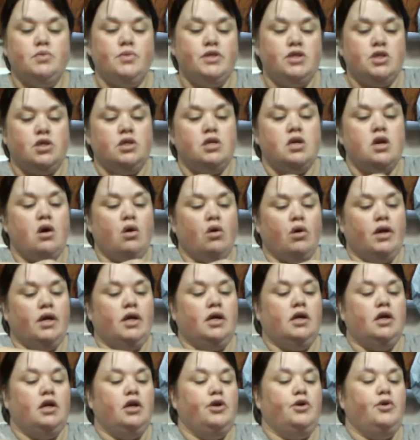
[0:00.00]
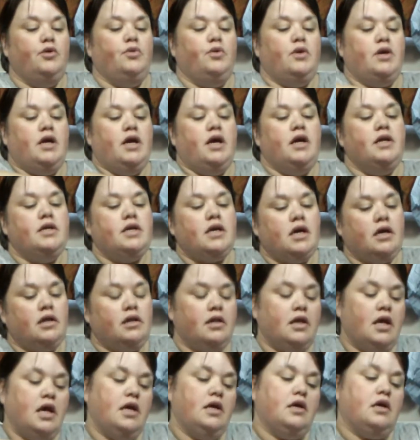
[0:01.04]
which are not included
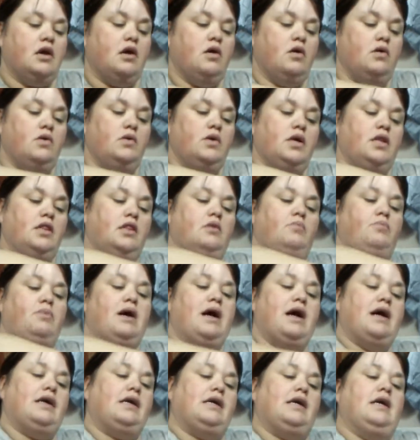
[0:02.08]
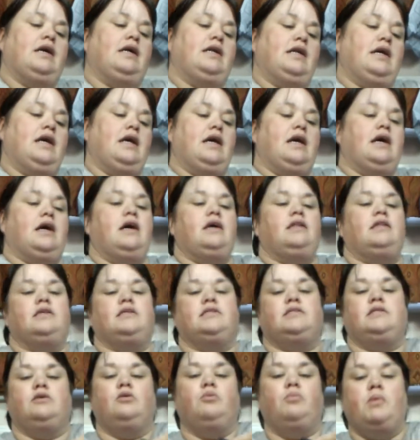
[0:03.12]
and they go in the back in here in
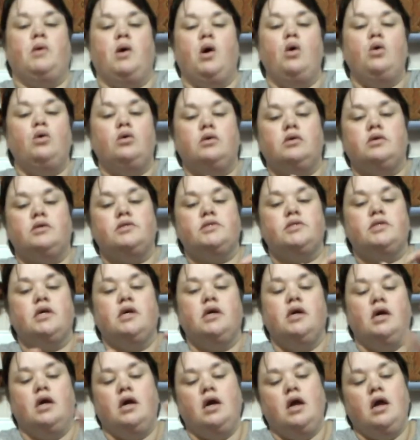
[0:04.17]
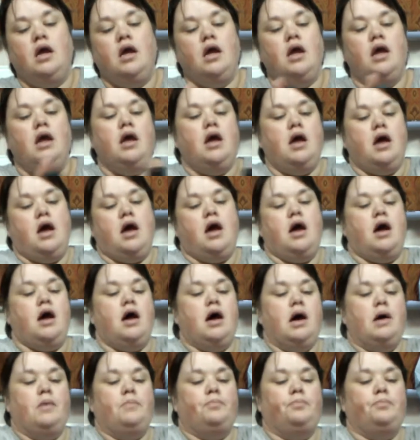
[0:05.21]
this little box
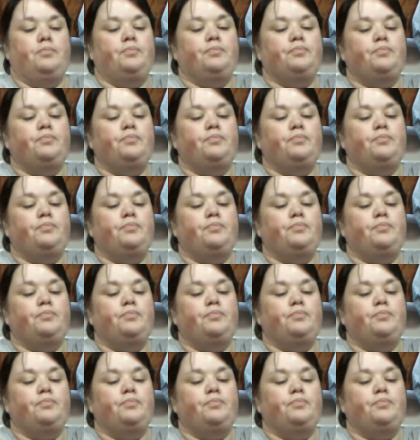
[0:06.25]
um,